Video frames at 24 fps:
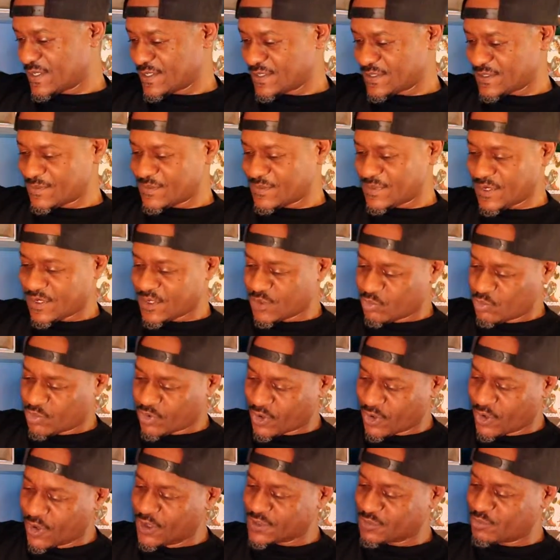Some kind of,
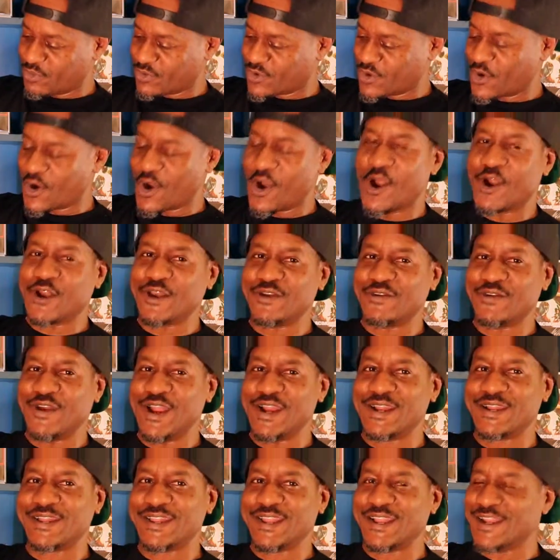oh, it's Bacardi
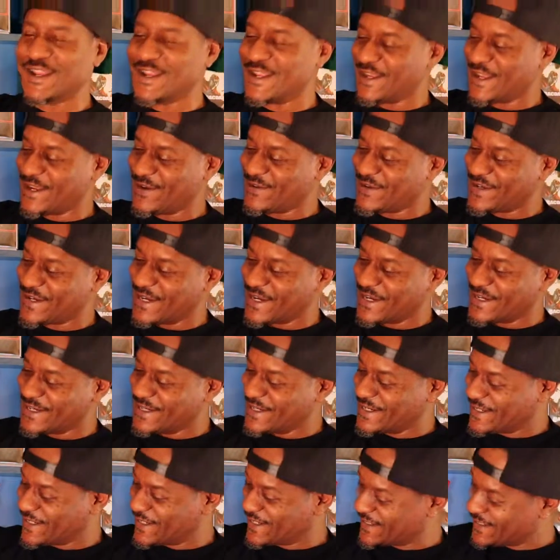right there. They were getting
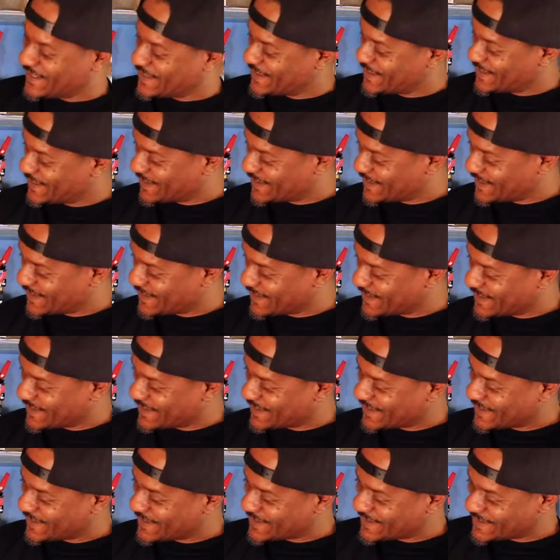it in.
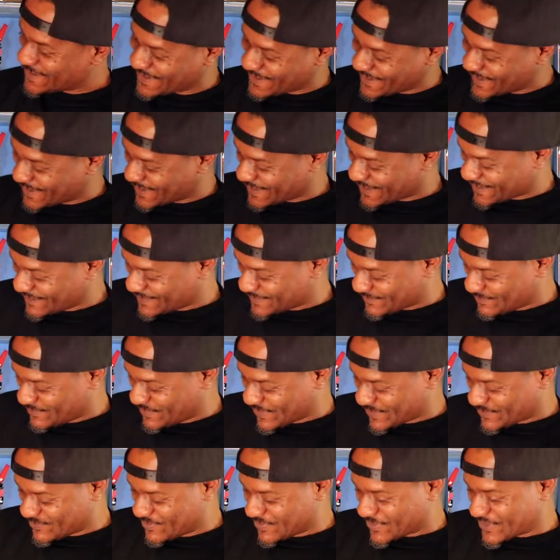Yeah, that's a
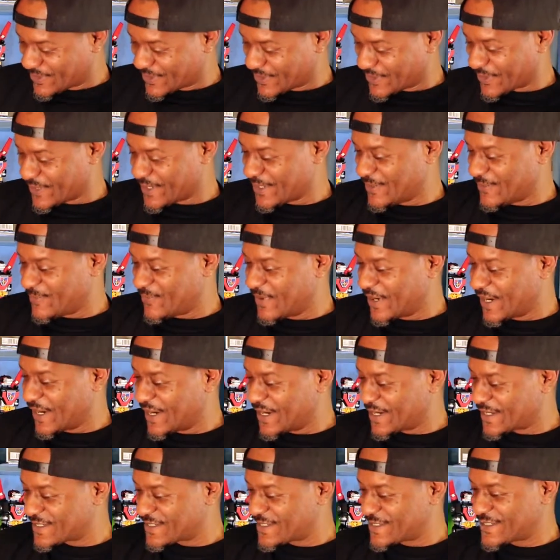big Bacardi
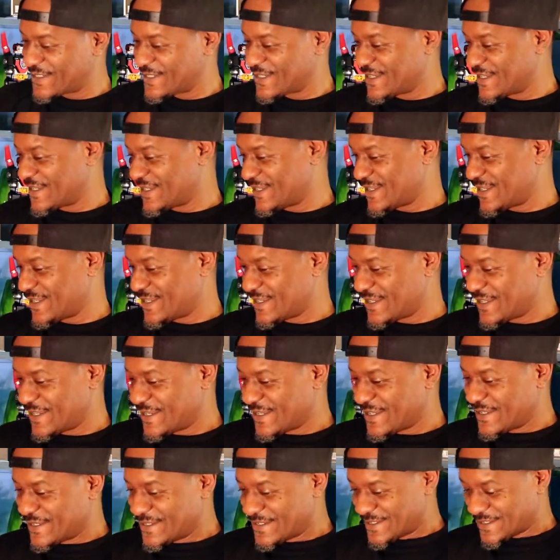box.
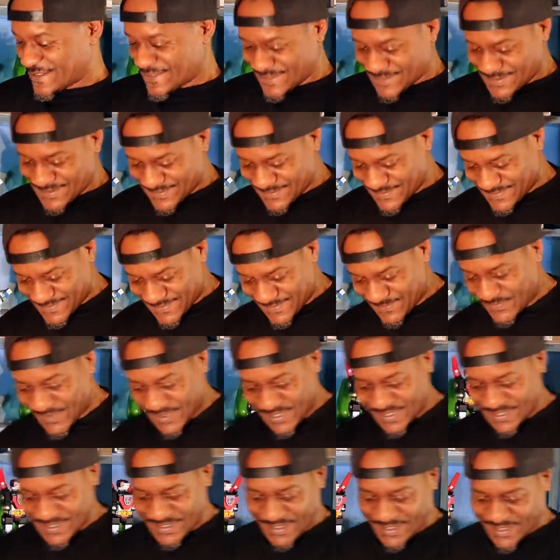So
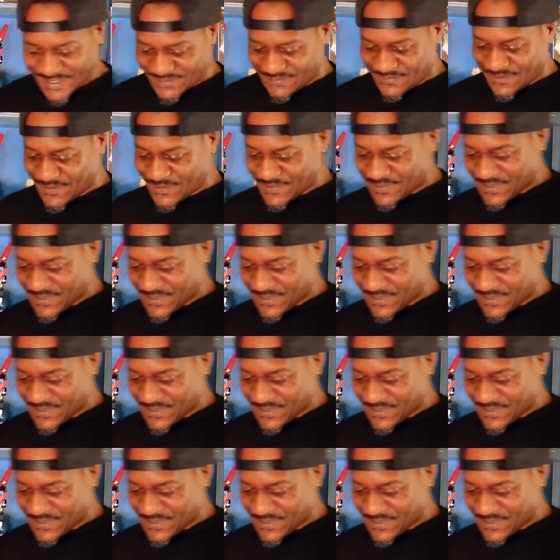somebody in Nashville